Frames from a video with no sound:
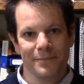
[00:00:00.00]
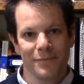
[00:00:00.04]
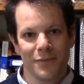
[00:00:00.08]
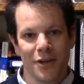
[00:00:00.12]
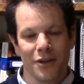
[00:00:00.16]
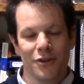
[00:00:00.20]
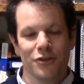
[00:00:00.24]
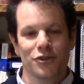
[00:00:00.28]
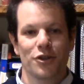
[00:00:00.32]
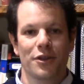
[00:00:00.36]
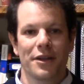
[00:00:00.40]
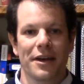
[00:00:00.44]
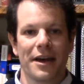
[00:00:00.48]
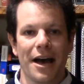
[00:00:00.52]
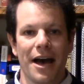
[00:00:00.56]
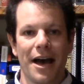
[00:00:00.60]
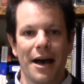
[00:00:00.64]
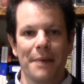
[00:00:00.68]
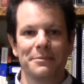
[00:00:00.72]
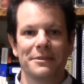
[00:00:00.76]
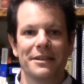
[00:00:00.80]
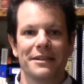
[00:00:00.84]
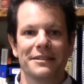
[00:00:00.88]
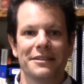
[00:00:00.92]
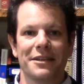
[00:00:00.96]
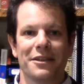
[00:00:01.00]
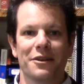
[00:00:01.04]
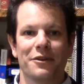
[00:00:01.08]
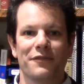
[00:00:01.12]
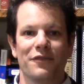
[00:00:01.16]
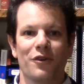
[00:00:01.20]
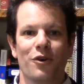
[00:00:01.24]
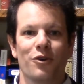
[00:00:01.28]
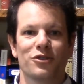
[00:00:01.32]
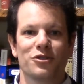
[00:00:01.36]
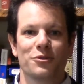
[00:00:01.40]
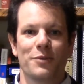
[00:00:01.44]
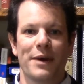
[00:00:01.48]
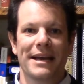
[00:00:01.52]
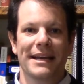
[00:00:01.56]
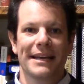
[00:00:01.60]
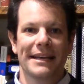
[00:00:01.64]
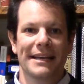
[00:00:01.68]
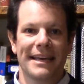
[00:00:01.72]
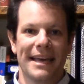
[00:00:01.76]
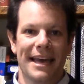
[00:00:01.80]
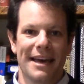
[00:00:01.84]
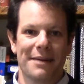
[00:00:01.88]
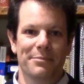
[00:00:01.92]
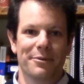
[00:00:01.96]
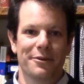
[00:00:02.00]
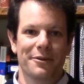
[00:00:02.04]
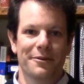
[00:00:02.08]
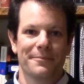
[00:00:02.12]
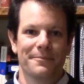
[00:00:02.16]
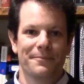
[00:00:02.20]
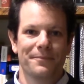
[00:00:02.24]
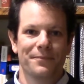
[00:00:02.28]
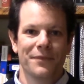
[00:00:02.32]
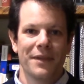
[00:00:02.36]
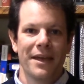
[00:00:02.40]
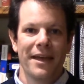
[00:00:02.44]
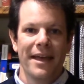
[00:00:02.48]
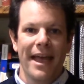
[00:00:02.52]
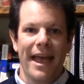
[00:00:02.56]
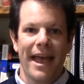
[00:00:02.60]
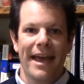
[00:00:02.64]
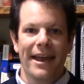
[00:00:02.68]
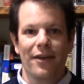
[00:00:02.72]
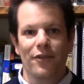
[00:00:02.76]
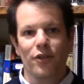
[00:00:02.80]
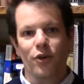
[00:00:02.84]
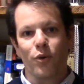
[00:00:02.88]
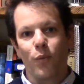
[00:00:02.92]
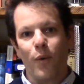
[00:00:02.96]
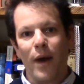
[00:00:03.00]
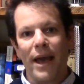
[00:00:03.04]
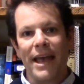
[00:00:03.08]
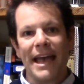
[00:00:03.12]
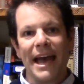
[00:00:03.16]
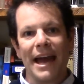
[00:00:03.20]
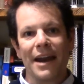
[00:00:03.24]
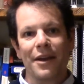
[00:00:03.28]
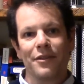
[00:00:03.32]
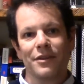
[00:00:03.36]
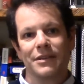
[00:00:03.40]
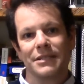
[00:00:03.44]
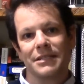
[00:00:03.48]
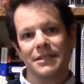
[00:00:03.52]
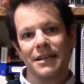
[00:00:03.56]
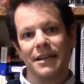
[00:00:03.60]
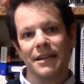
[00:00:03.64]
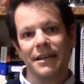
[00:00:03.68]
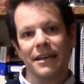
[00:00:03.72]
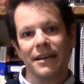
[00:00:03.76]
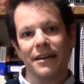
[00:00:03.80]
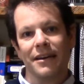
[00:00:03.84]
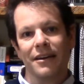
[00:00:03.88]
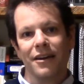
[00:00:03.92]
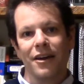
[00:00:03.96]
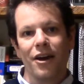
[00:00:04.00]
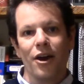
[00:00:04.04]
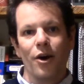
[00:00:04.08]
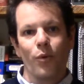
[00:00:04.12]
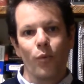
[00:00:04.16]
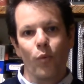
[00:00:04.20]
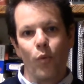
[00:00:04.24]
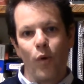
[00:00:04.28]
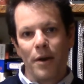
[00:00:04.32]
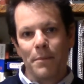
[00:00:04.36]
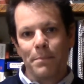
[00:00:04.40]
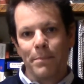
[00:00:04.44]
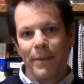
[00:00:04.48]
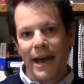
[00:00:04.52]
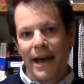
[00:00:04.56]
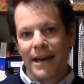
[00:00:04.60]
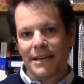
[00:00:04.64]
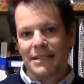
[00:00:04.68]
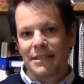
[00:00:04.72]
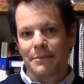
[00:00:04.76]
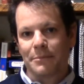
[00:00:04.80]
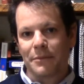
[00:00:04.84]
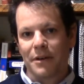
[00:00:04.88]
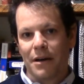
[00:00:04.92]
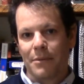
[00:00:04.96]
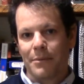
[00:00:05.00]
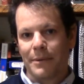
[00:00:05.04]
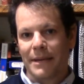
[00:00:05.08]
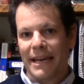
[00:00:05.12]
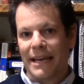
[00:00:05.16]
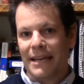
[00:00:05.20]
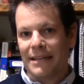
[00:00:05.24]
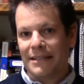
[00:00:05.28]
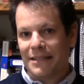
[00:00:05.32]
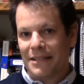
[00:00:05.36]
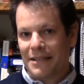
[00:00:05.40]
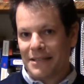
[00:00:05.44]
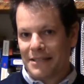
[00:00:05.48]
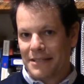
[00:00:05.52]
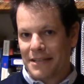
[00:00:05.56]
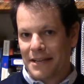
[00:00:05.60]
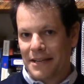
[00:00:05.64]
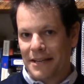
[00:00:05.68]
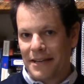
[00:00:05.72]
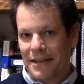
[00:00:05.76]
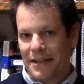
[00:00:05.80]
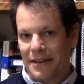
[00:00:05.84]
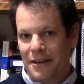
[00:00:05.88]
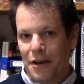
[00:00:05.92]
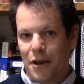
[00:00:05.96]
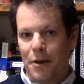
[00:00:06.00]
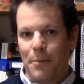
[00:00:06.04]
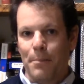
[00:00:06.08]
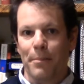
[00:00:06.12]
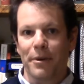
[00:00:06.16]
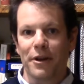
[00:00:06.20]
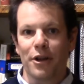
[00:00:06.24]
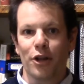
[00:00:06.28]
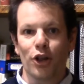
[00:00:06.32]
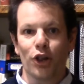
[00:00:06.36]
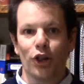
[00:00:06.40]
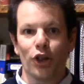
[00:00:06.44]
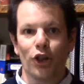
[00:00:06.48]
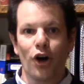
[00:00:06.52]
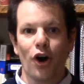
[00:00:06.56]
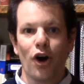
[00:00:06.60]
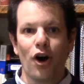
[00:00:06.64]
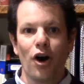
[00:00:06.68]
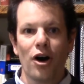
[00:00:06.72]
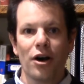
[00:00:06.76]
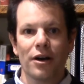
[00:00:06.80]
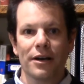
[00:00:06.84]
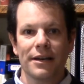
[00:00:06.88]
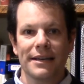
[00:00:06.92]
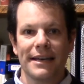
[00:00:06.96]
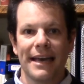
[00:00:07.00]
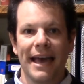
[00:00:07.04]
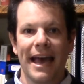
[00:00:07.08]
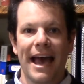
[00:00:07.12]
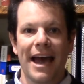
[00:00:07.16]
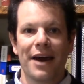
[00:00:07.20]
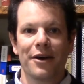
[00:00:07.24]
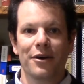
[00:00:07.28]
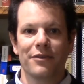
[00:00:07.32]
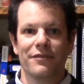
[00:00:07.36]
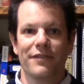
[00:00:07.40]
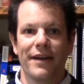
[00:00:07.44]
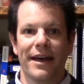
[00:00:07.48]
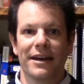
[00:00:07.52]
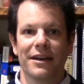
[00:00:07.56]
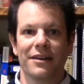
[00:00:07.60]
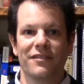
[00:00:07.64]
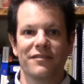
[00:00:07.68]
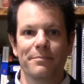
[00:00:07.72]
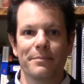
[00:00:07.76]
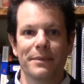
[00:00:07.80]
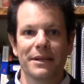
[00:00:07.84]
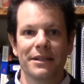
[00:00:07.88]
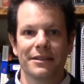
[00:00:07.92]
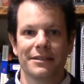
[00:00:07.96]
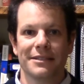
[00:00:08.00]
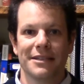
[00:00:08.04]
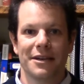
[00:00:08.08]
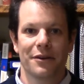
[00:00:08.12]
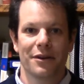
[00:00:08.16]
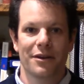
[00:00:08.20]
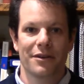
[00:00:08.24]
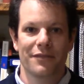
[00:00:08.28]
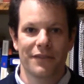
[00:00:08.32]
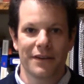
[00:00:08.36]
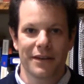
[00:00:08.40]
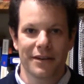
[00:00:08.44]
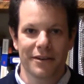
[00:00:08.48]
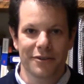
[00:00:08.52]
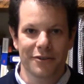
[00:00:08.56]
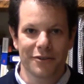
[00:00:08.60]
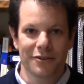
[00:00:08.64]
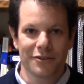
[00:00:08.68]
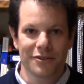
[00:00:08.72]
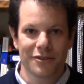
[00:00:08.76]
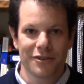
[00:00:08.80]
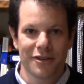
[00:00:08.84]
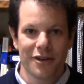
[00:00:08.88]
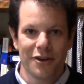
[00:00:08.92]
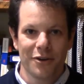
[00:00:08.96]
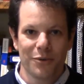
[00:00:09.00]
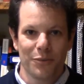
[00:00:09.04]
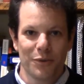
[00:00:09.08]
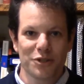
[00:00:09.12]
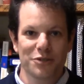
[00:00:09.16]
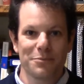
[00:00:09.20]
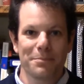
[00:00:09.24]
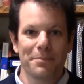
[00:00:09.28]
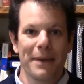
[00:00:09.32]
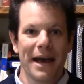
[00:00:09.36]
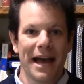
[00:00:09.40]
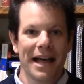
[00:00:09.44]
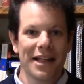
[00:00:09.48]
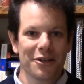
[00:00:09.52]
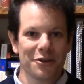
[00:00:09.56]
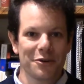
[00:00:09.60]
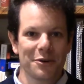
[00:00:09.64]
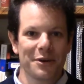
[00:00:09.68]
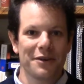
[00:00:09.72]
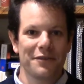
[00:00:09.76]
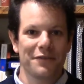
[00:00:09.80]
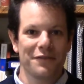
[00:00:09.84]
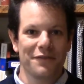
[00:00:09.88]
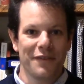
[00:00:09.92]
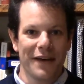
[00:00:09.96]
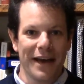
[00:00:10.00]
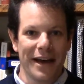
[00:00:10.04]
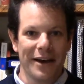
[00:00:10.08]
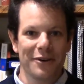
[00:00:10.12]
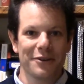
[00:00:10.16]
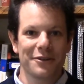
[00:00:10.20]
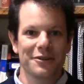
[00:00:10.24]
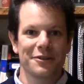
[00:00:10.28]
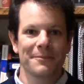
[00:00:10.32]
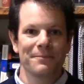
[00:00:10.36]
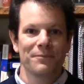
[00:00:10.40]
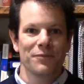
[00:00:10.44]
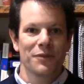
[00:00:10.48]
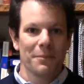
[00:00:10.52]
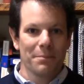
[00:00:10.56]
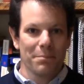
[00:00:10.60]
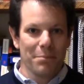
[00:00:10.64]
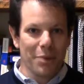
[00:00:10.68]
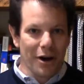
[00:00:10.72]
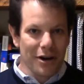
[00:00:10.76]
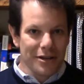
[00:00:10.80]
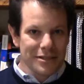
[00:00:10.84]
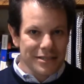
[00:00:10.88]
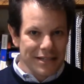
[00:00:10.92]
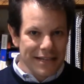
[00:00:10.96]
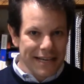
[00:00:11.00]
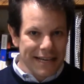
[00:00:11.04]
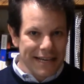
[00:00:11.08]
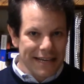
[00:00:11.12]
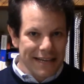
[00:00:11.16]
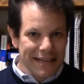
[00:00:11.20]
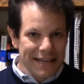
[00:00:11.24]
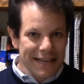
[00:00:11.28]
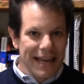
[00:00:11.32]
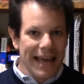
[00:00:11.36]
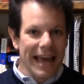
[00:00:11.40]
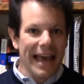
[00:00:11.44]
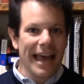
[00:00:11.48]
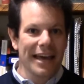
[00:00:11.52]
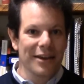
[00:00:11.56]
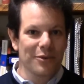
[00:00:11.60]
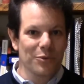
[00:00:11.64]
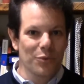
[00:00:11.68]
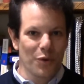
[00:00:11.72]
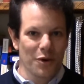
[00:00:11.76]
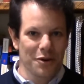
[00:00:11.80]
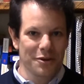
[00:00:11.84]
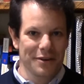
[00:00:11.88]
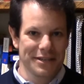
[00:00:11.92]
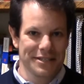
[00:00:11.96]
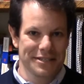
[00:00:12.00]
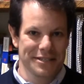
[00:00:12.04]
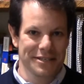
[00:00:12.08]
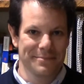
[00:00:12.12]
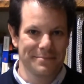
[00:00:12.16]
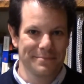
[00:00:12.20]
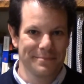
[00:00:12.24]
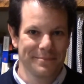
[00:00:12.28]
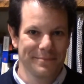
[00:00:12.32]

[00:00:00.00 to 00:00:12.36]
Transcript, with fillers: So they hopped into their Volkswagen camper, and on the way out of the city, what passed them coming into the city but a long caravan of military vehicles, which Mallory found puzzling and worrisome.